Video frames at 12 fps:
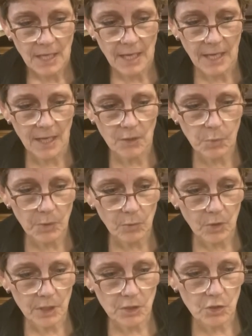And we
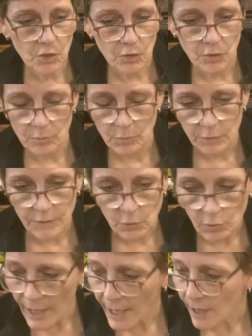want to move it
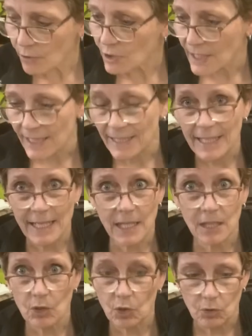around.
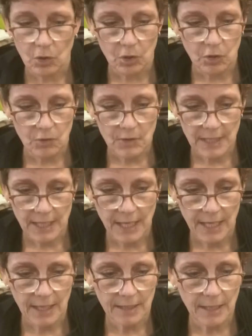Again, you can use the
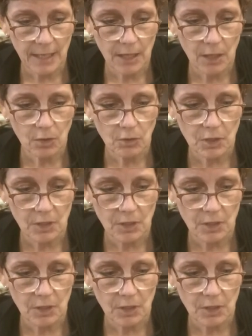canned air to